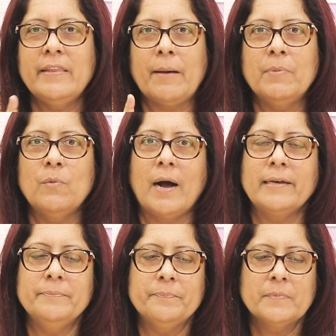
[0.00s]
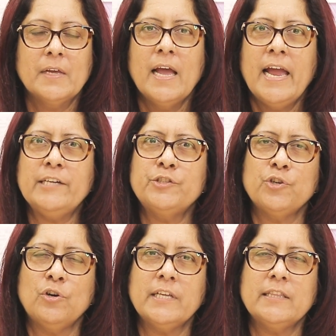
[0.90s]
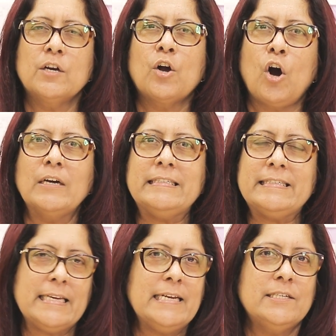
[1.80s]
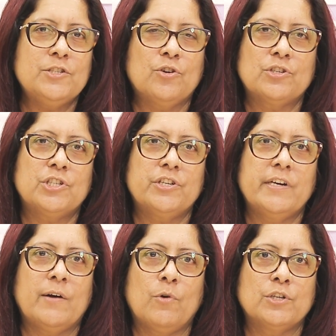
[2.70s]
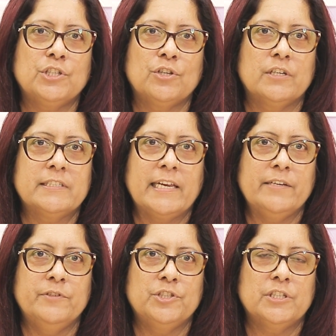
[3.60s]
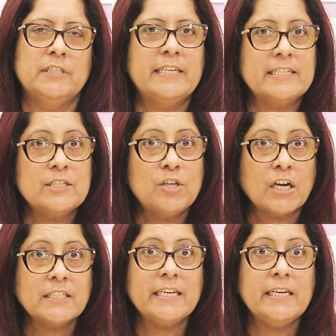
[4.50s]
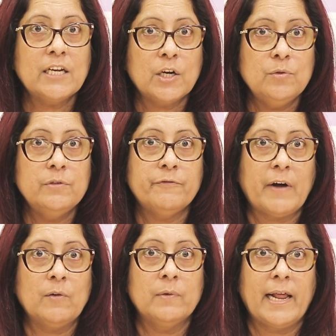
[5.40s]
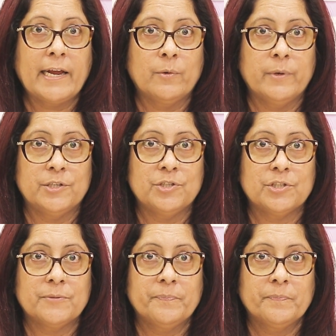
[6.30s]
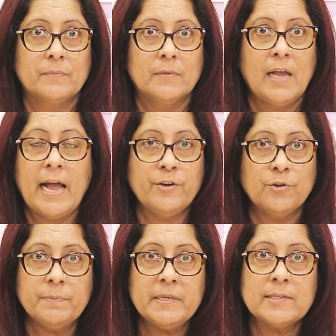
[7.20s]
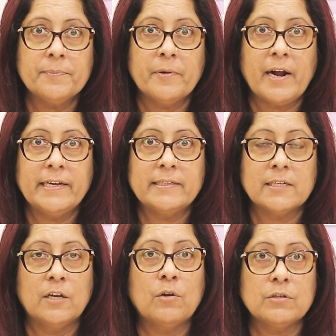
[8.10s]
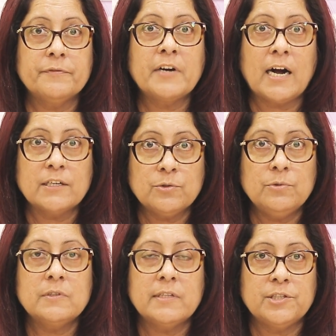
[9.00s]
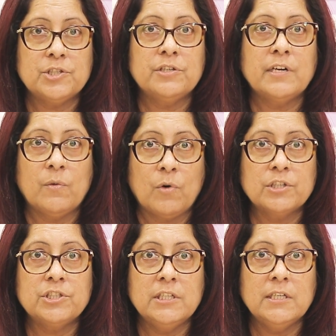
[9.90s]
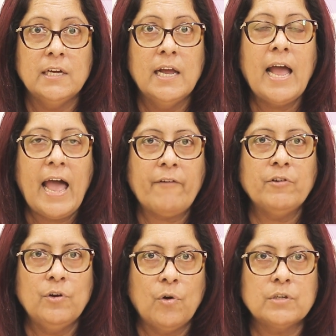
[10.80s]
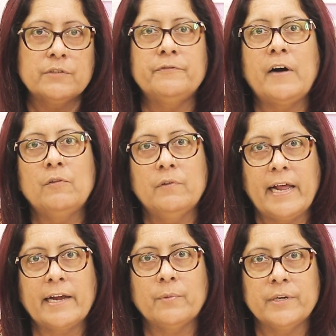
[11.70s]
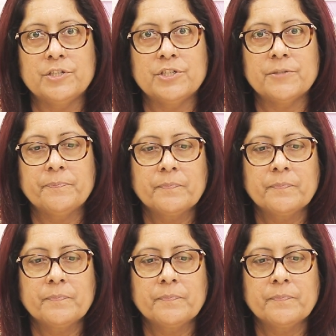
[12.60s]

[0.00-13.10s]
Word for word: Number one, ensure that the content your children are watching on television does not include foul language. And don't be surprised, a lot of cartoons that children are watching have a lot of foul language.